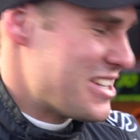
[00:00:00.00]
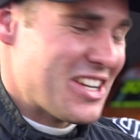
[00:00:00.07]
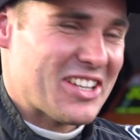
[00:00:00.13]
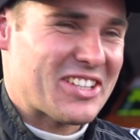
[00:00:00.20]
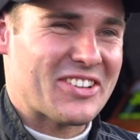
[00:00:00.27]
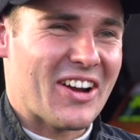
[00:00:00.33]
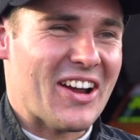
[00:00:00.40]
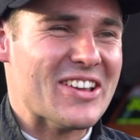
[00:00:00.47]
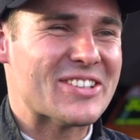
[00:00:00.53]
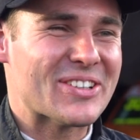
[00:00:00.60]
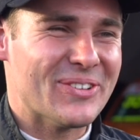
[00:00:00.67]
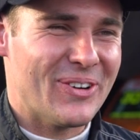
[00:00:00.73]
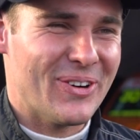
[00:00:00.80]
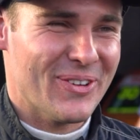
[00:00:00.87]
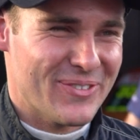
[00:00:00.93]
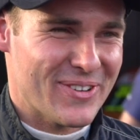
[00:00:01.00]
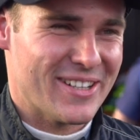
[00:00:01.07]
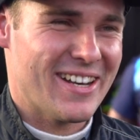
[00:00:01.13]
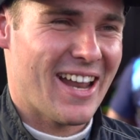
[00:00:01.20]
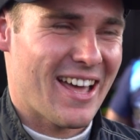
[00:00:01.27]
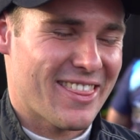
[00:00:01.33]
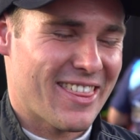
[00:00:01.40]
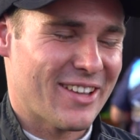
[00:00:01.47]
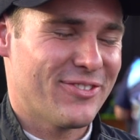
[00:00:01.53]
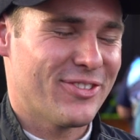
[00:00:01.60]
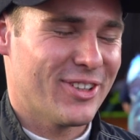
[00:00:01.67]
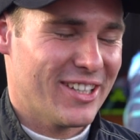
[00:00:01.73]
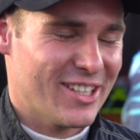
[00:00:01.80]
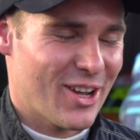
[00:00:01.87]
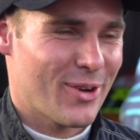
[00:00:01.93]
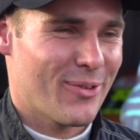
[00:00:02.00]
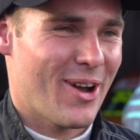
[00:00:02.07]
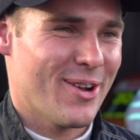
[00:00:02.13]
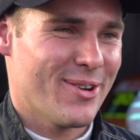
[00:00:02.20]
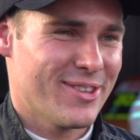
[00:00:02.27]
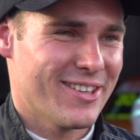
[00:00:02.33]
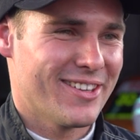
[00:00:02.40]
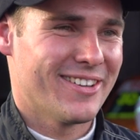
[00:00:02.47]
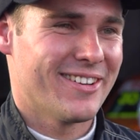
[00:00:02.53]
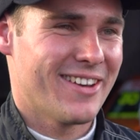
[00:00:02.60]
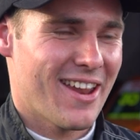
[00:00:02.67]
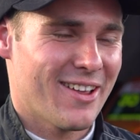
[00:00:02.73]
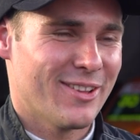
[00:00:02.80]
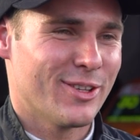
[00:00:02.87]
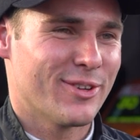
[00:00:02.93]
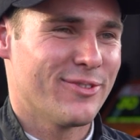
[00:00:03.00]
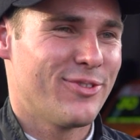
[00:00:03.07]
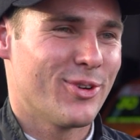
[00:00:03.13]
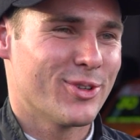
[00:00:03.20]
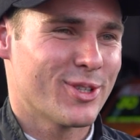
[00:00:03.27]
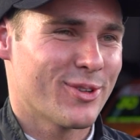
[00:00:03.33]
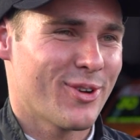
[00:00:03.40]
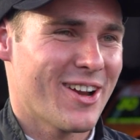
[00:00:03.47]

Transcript: just grazed the wall, but thankfully got away with it, and looking forward to the